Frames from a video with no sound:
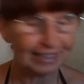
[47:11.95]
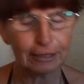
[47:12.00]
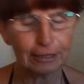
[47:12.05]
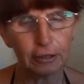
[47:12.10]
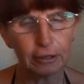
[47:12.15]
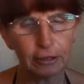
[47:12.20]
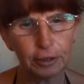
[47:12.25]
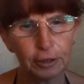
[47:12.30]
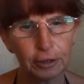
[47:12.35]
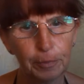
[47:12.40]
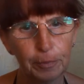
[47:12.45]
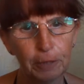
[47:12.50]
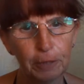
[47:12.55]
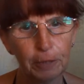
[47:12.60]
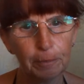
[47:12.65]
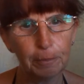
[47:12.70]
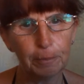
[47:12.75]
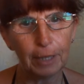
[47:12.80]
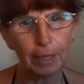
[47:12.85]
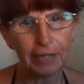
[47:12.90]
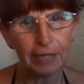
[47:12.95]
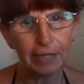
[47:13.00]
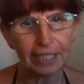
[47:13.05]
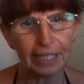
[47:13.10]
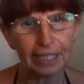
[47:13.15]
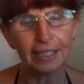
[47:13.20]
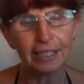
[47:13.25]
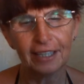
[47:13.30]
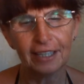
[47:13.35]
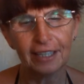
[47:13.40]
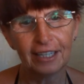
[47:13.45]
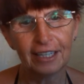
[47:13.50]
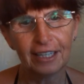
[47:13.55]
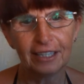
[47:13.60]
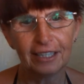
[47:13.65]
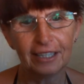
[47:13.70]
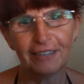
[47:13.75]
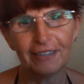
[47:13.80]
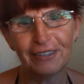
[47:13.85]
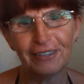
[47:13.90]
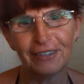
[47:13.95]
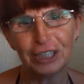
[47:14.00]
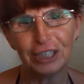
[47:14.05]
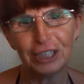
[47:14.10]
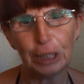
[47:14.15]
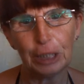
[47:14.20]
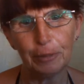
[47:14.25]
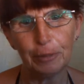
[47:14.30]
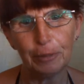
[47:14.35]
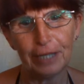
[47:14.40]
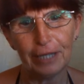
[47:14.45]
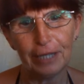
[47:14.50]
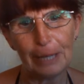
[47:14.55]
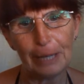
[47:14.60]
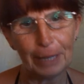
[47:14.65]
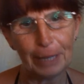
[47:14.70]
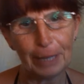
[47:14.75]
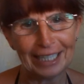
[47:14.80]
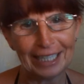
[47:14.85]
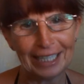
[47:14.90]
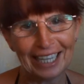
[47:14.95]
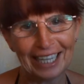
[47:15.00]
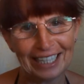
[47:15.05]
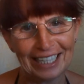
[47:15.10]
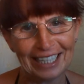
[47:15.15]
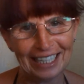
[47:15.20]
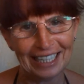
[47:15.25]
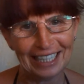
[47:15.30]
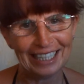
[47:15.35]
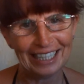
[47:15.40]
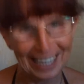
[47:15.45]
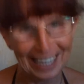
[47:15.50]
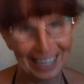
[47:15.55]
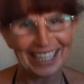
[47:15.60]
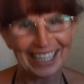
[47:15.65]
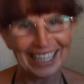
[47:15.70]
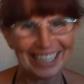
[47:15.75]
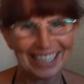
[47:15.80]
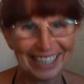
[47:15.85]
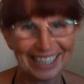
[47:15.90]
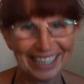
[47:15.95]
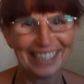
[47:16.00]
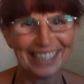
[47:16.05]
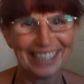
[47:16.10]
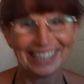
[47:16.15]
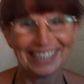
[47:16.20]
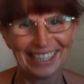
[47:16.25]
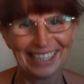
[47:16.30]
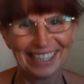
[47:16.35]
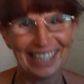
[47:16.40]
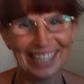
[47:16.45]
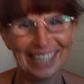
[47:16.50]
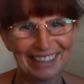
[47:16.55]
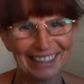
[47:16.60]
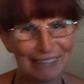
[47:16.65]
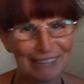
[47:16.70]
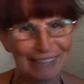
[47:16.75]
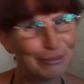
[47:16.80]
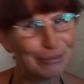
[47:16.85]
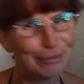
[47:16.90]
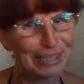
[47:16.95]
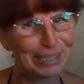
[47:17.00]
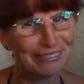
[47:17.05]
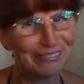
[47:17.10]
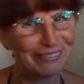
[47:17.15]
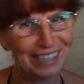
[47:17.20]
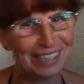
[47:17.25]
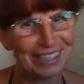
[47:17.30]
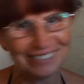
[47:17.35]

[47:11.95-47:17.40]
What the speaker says: I've got to mute Mike, and I've actually put MIKE. That would be fun,